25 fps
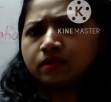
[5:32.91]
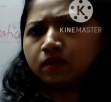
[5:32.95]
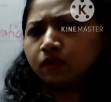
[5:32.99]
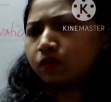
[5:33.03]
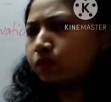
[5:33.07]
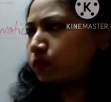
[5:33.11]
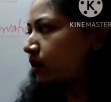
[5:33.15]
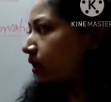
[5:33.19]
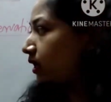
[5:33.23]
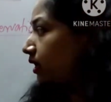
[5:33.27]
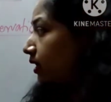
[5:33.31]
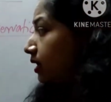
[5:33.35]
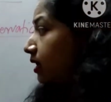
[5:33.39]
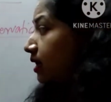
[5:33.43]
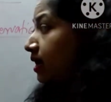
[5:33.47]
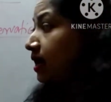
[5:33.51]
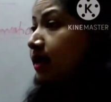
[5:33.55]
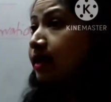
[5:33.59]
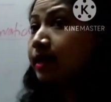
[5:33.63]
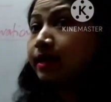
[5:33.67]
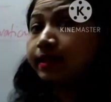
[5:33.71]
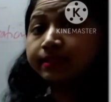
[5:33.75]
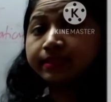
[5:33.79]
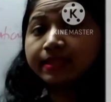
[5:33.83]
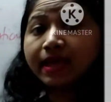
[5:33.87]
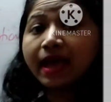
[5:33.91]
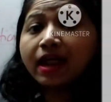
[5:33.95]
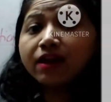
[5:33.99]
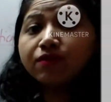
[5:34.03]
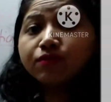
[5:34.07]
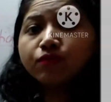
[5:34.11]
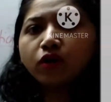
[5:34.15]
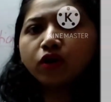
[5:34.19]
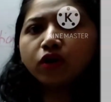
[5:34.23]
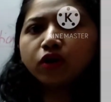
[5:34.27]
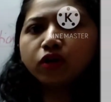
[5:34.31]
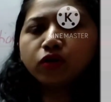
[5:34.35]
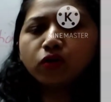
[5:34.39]
Okay, then
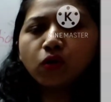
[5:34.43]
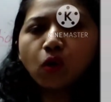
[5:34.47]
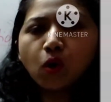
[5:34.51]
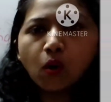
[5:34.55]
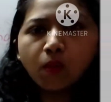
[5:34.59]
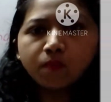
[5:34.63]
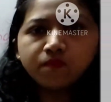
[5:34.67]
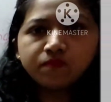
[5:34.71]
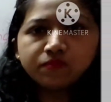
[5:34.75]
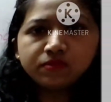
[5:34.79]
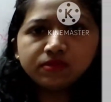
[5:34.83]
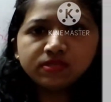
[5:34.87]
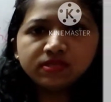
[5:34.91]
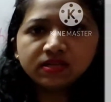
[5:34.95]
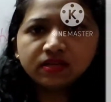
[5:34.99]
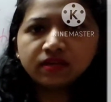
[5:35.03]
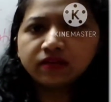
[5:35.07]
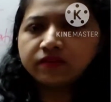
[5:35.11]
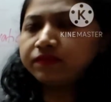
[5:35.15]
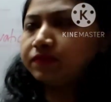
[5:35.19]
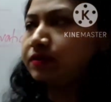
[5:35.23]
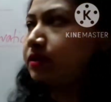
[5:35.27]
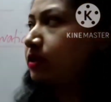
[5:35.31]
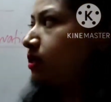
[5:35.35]
what you observed